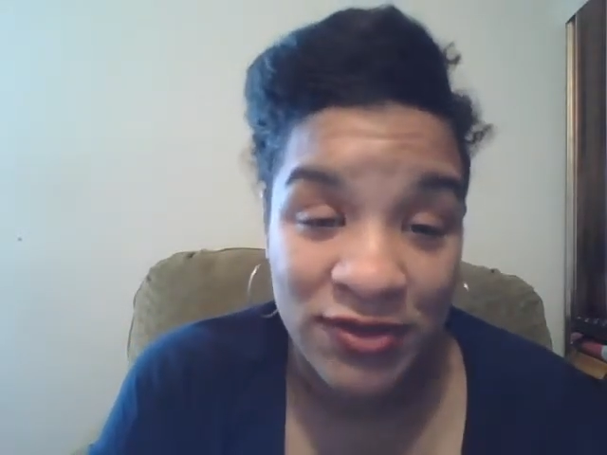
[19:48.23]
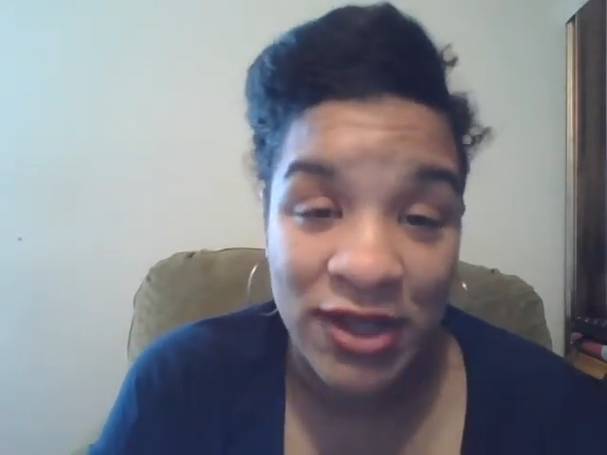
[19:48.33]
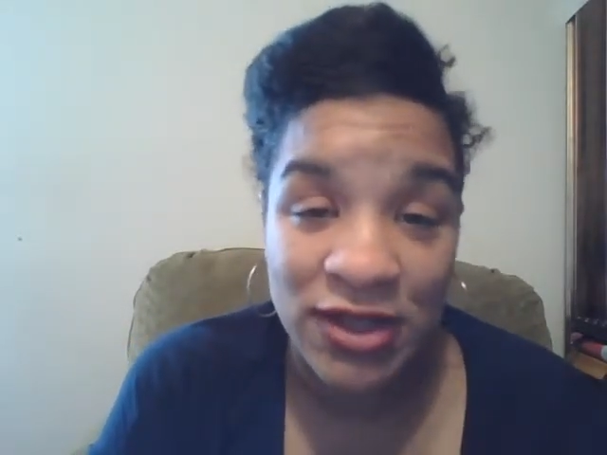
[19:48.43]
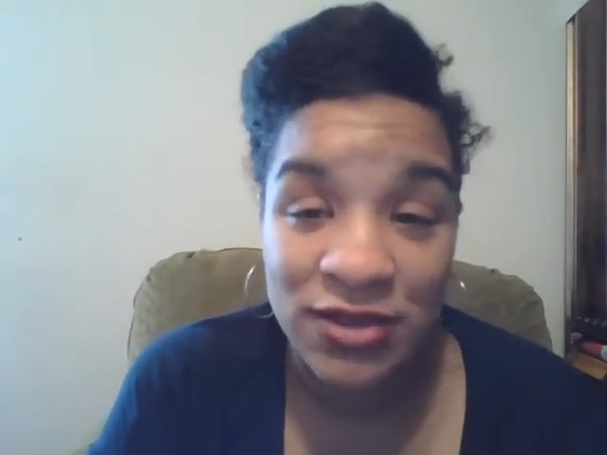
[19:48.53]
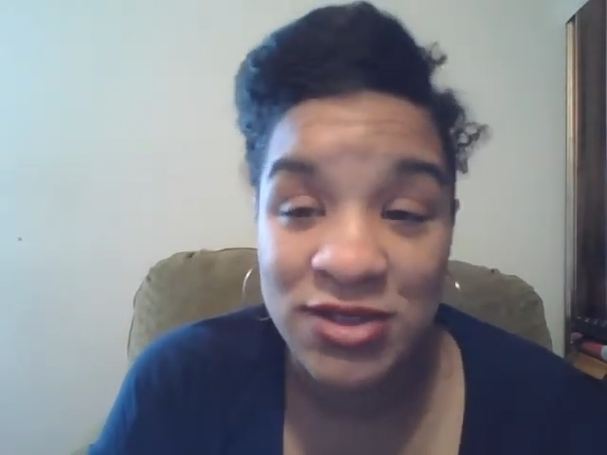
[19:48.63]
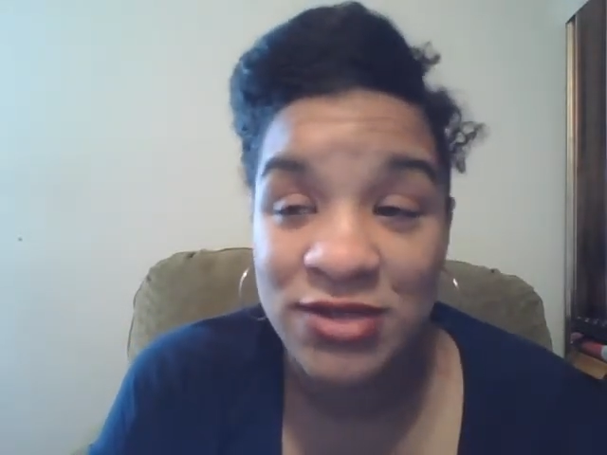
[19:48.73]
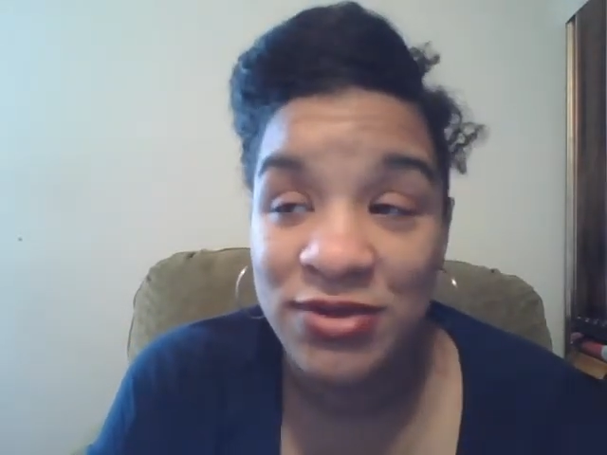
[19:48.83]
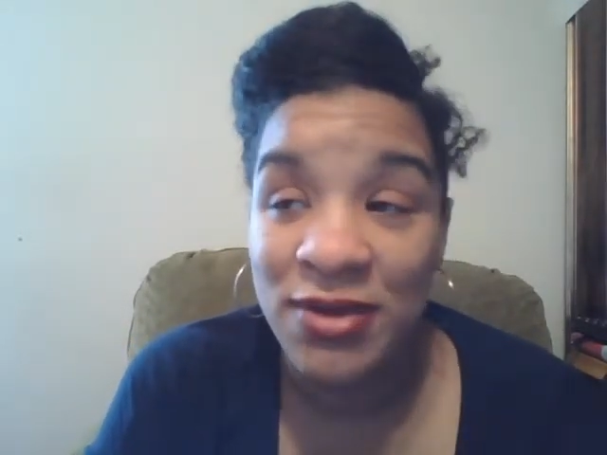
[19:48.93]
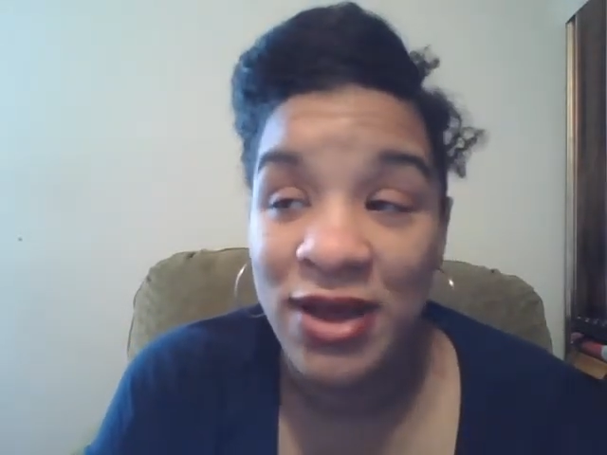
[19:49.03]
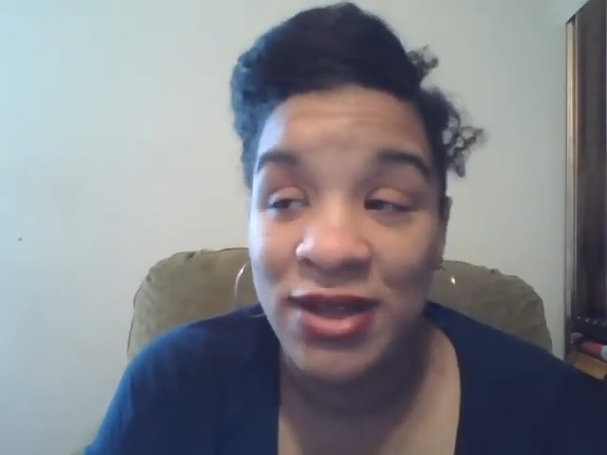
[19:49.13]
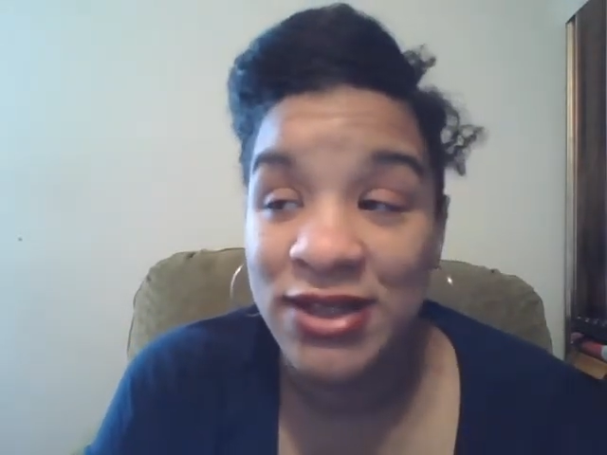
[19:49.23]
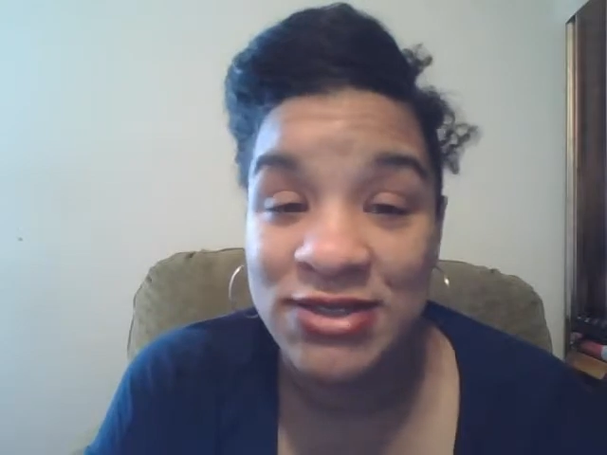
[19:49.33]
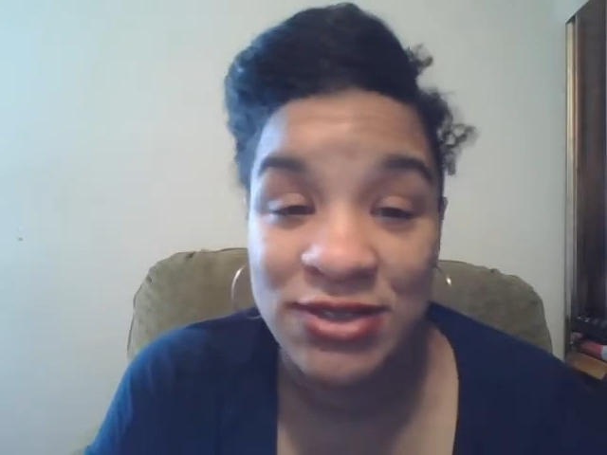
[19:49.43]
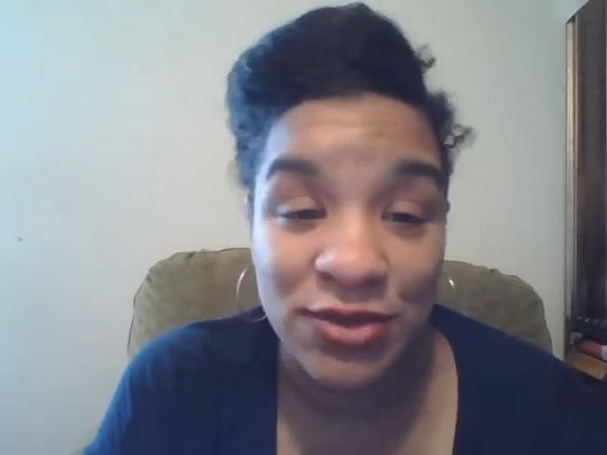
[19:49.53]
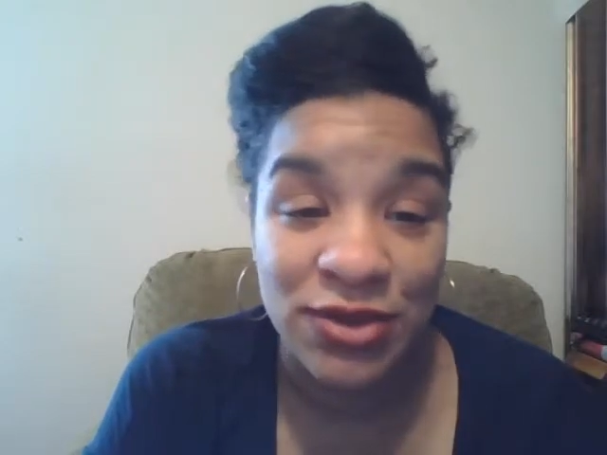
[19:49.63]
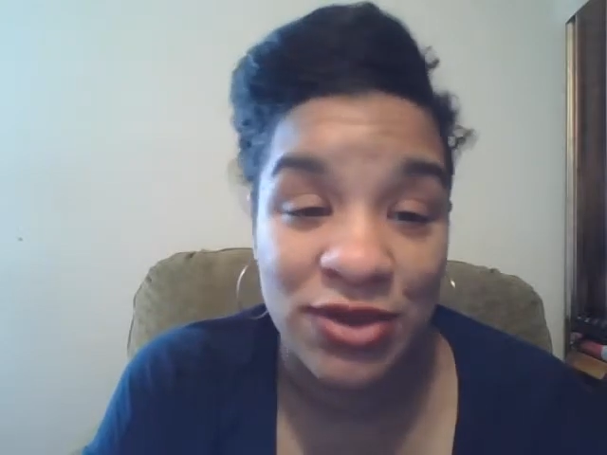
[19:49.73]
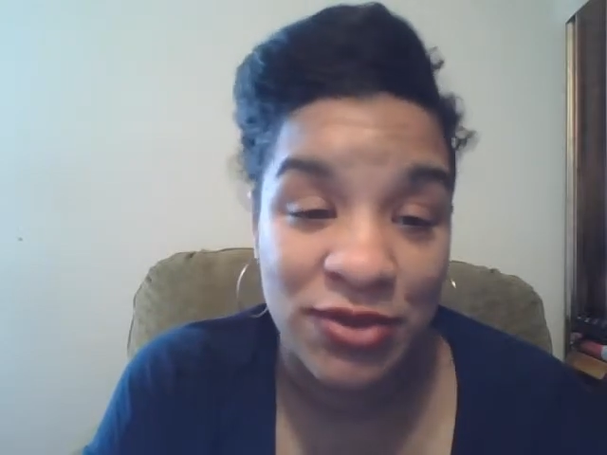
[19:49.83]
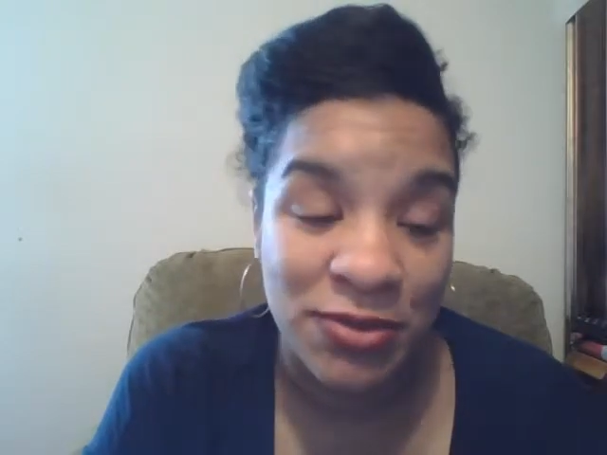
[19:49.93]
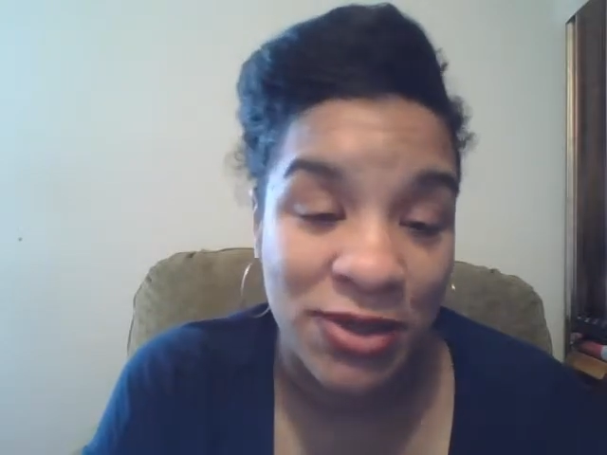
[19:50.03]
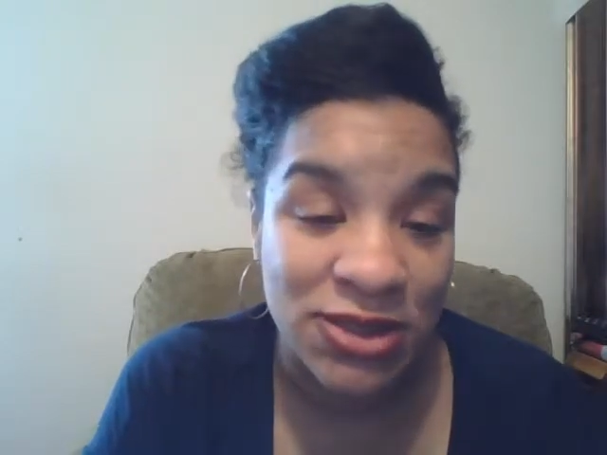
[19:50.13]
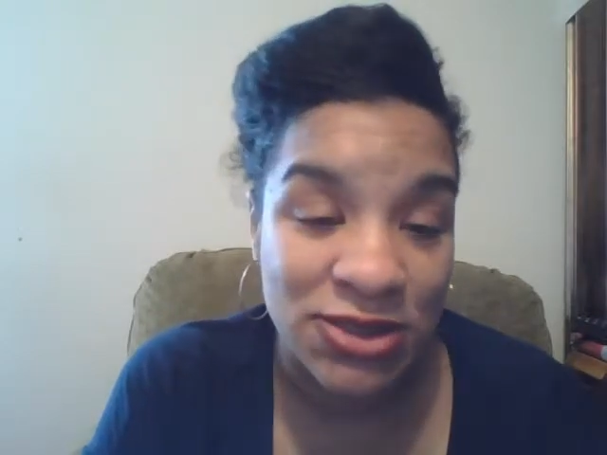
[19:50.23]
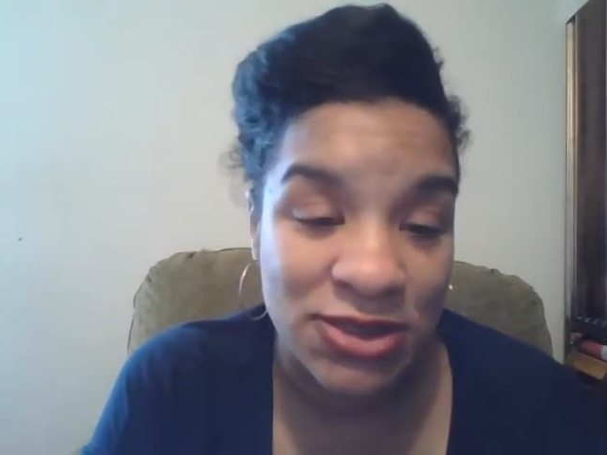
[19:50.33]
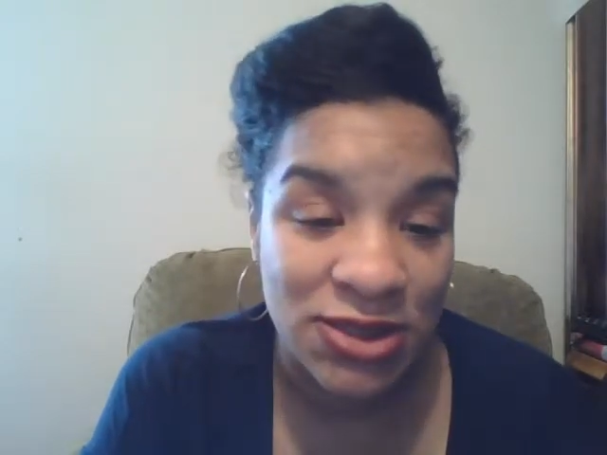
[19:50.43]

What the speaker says: Like usually we buy like 0 to 3 months.